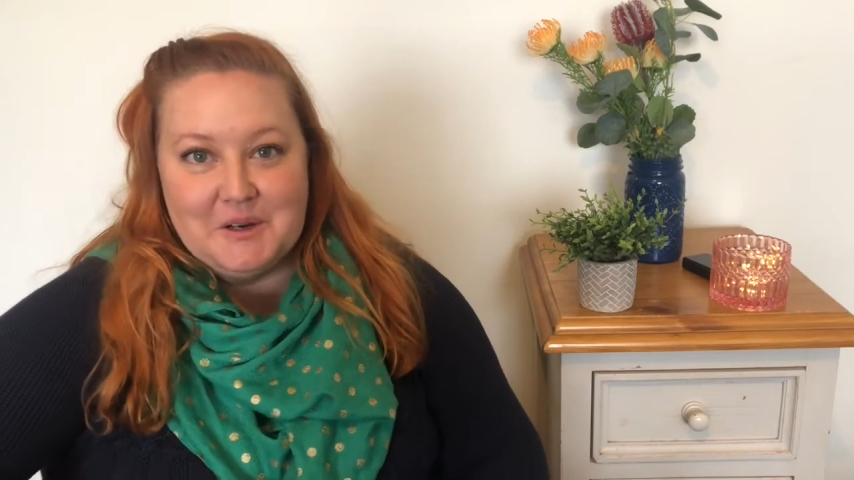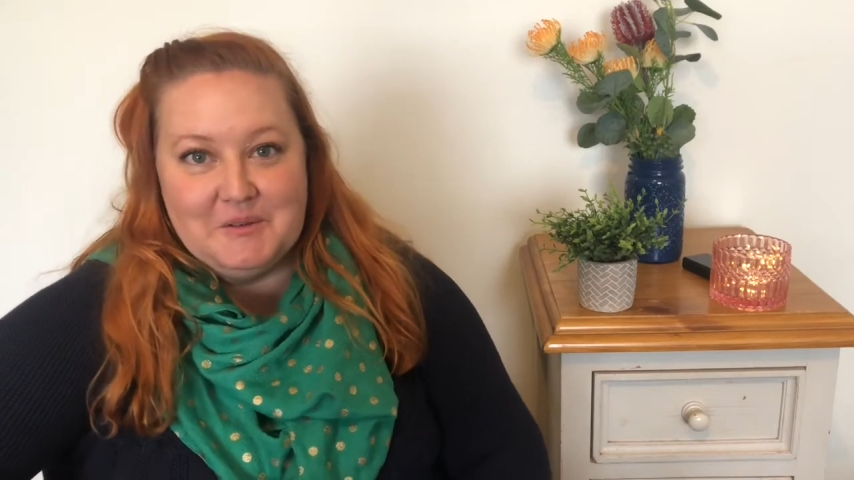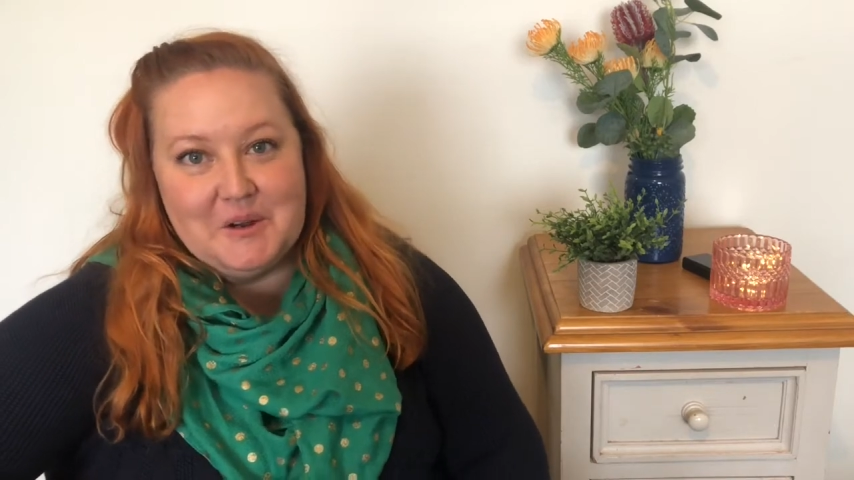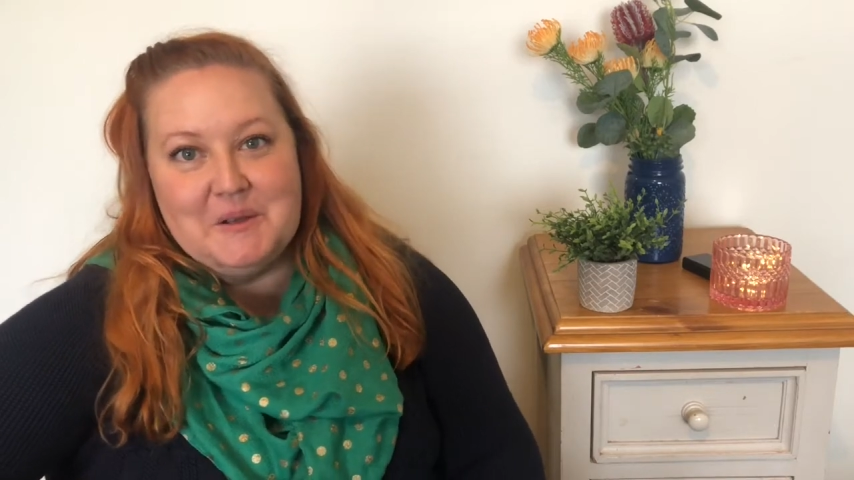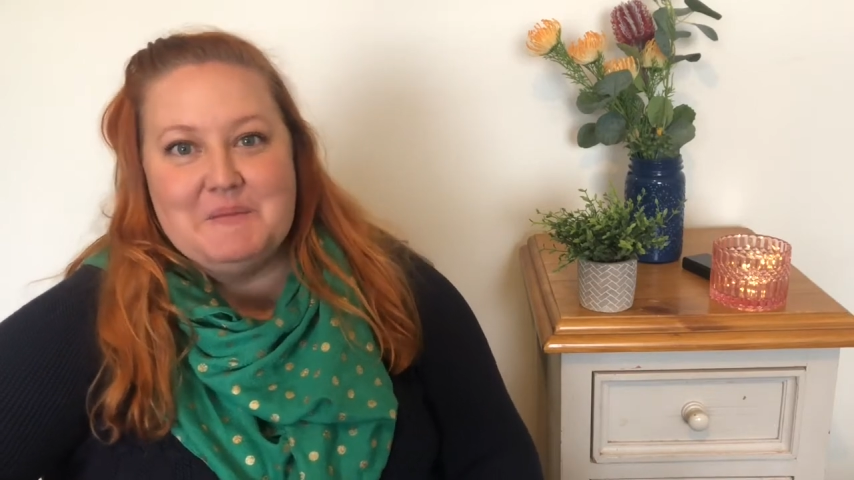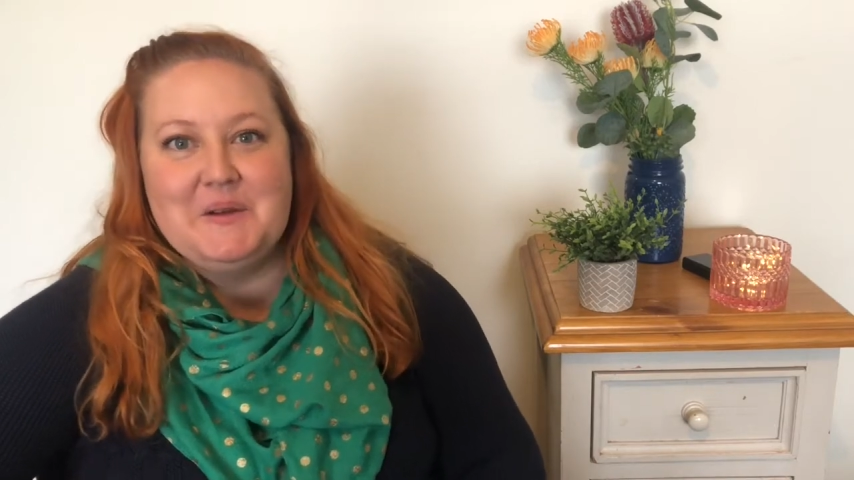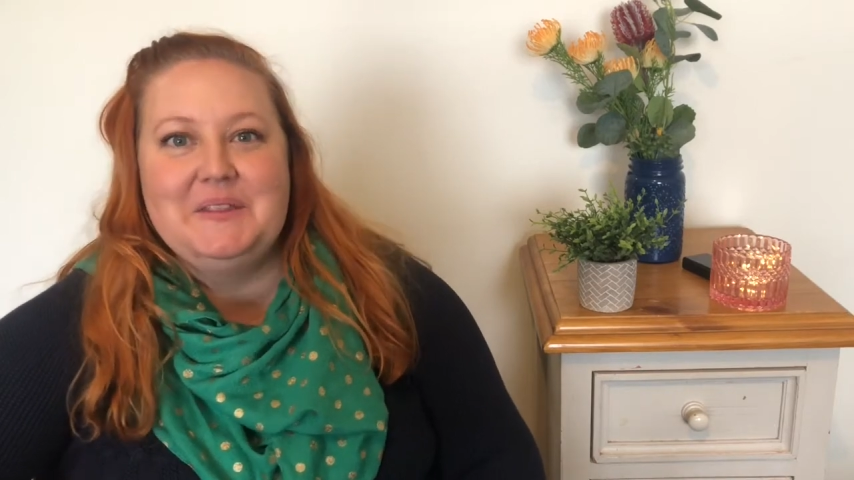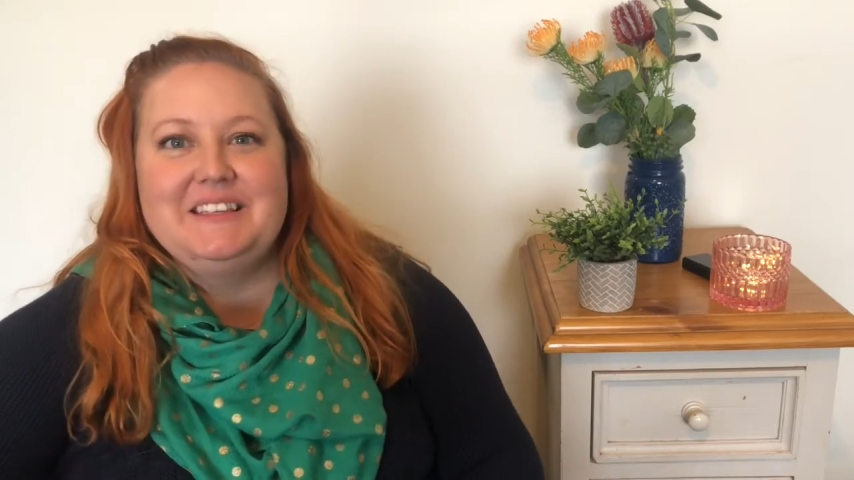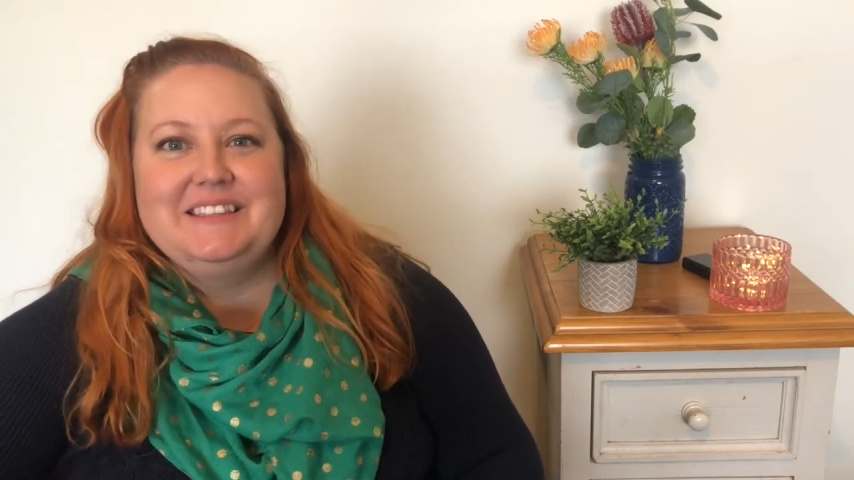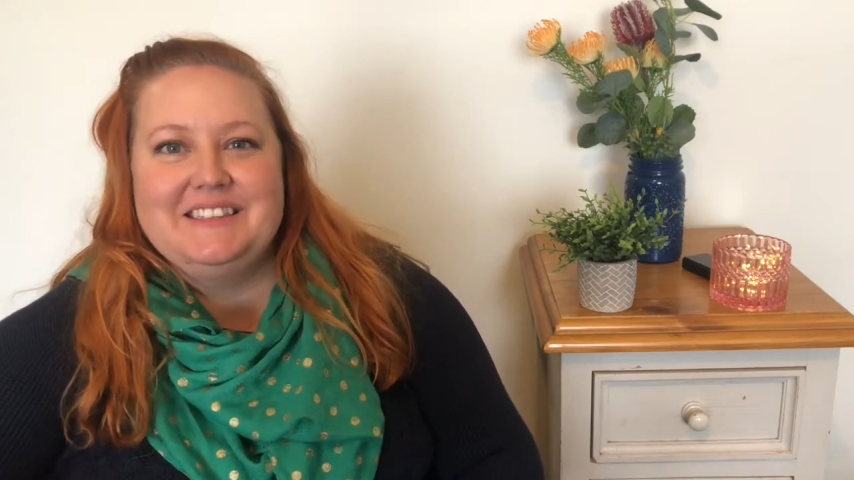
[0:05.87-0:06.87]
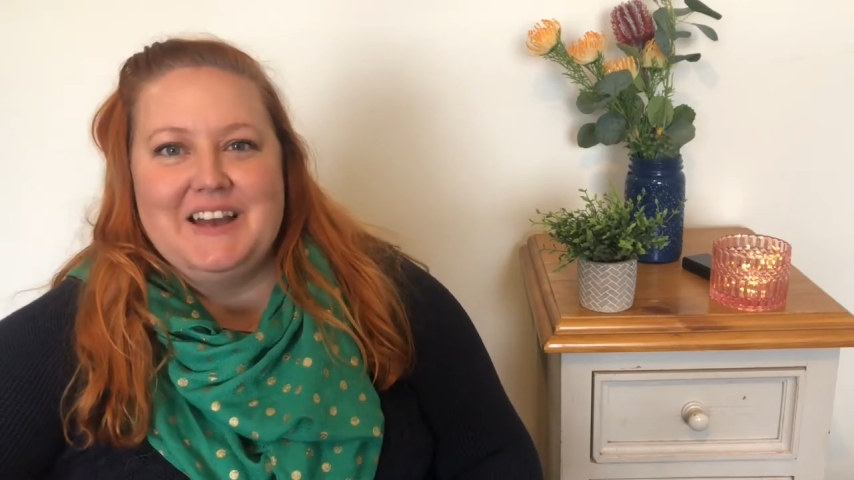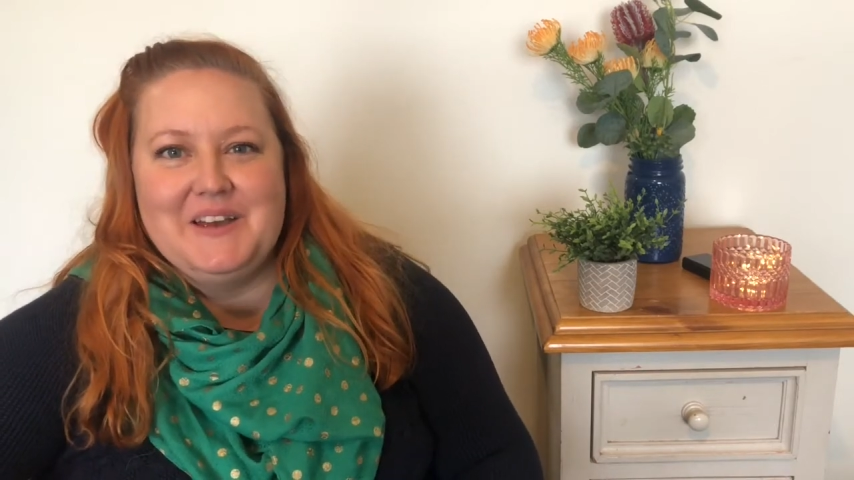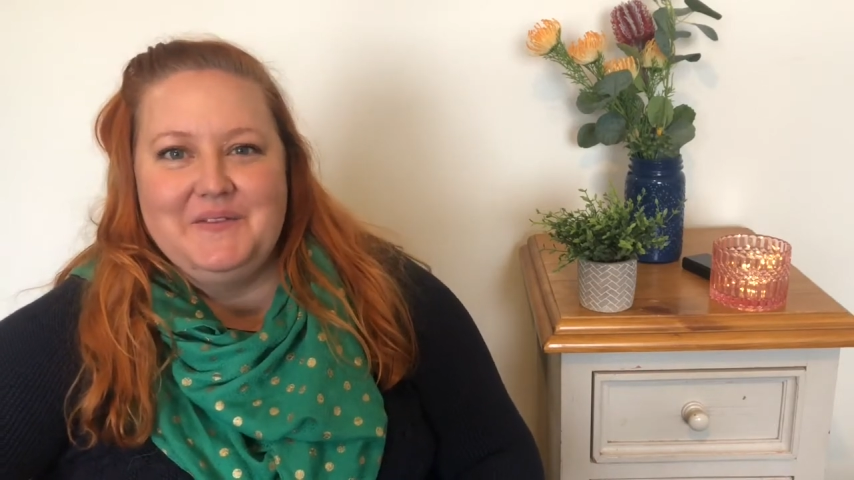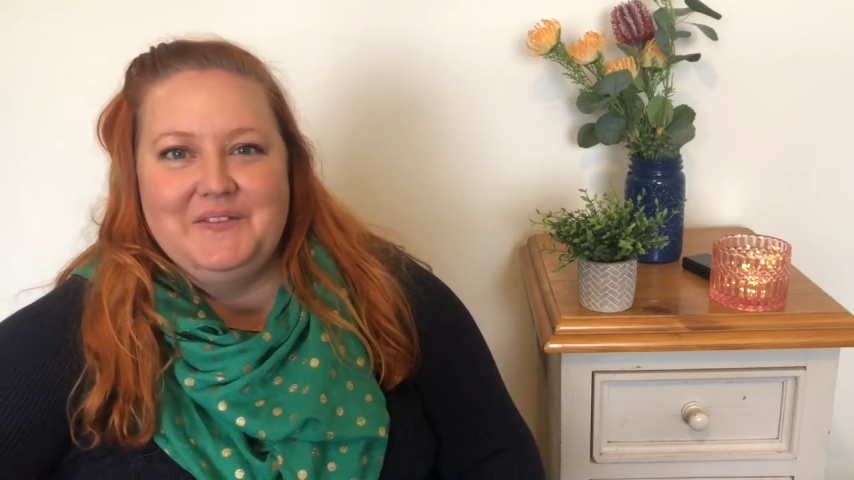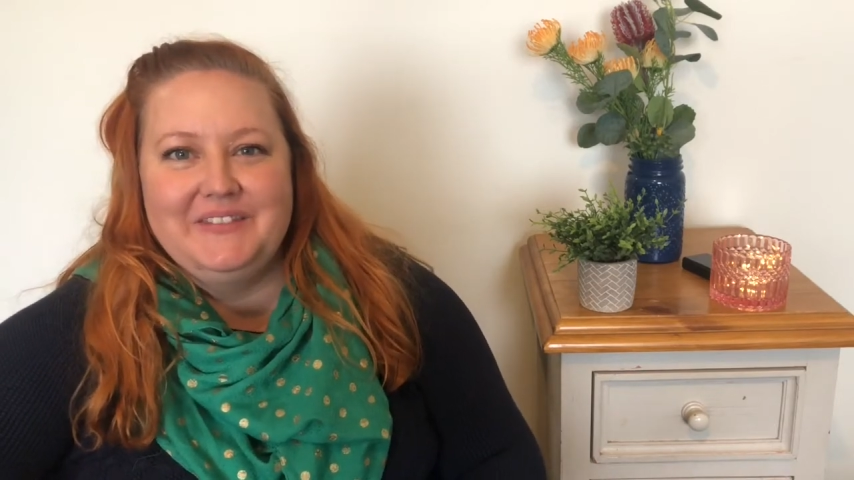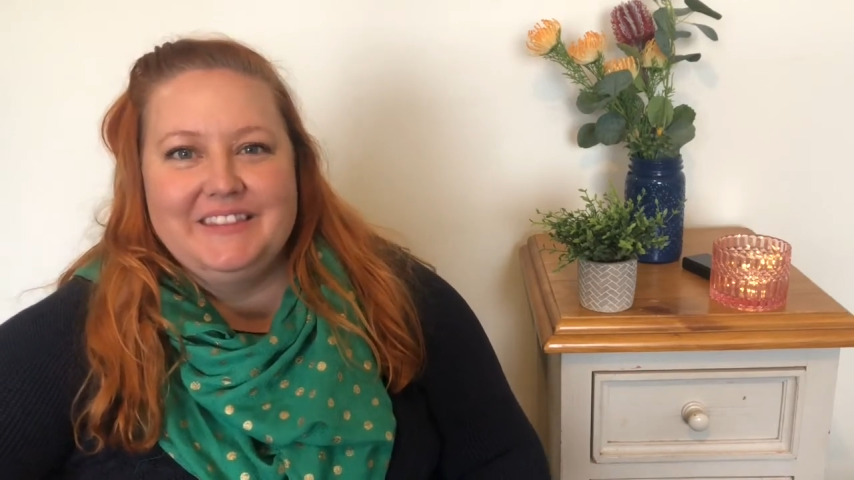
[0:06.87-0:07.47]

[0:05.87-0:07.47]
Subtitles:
Row Your Boat this time.